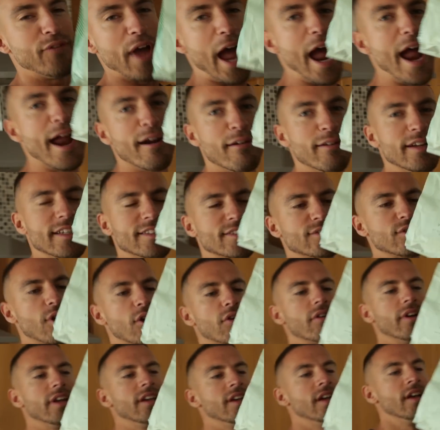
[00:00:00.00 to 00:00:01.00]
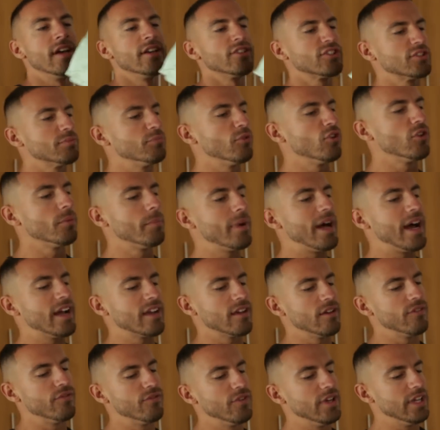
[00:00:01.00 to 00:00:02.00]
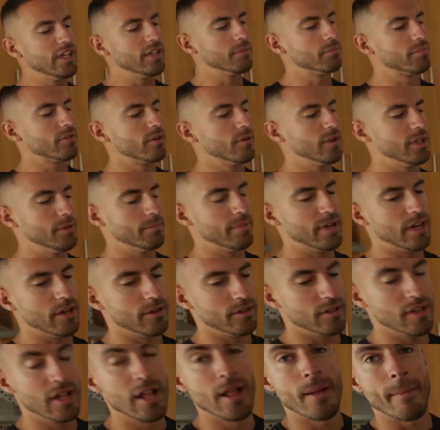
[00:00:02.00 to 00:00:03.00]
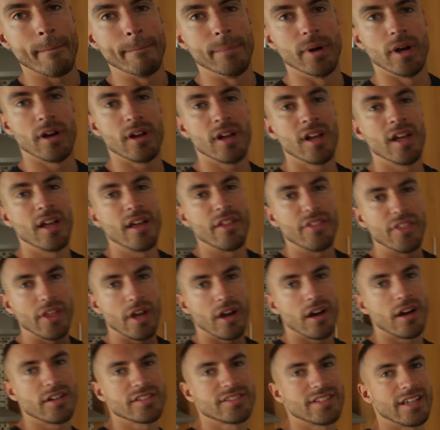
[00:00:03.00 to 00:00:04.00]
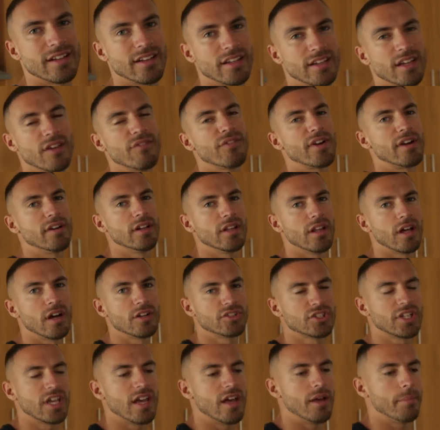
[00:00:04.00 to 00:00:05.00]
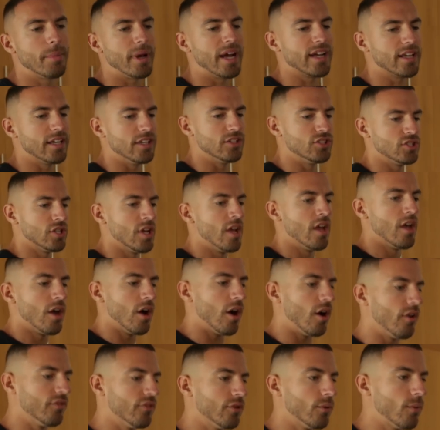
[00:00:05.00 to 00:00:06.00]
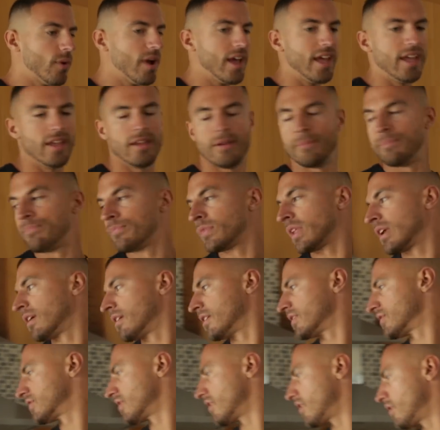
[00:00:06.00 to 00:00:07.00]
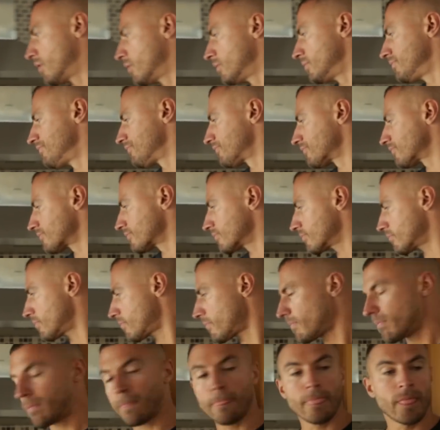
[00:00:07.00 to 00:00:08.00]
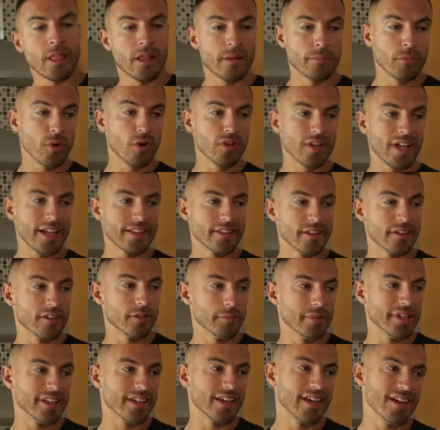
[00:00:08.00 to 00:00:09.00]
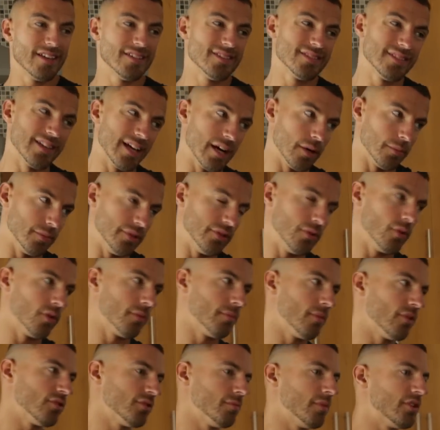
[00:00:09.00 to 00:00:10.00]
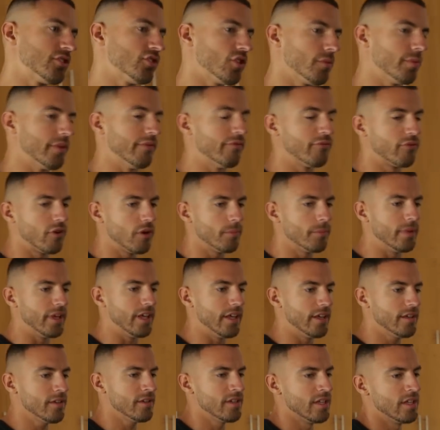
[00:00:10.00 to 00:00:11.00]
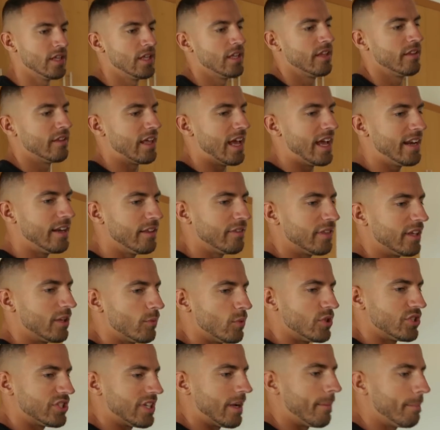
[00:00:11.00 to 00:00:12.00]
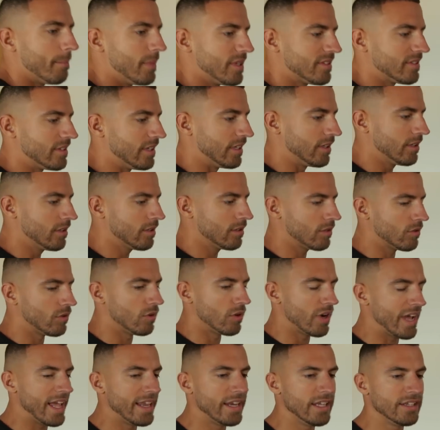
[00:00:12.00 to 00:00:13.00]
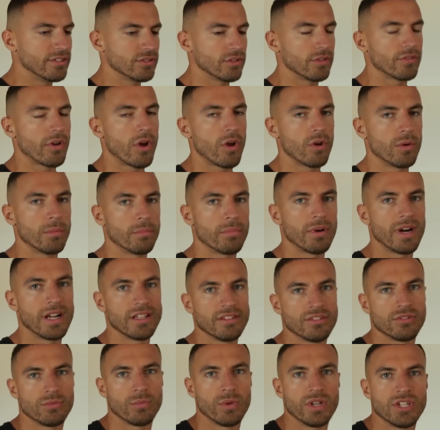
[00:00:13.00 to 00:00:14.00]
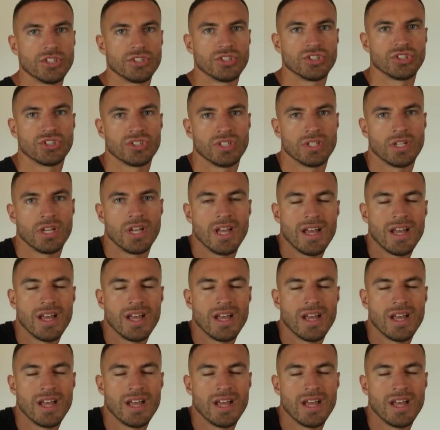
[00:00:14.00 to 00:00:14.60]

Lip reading: very sorry small bag of vegan protein powder, but they are sending a very large care package on the way. So more likely gonna be the case that I'll be doing most of my shopping from here. Anything which I'm missing or any sort of home brands which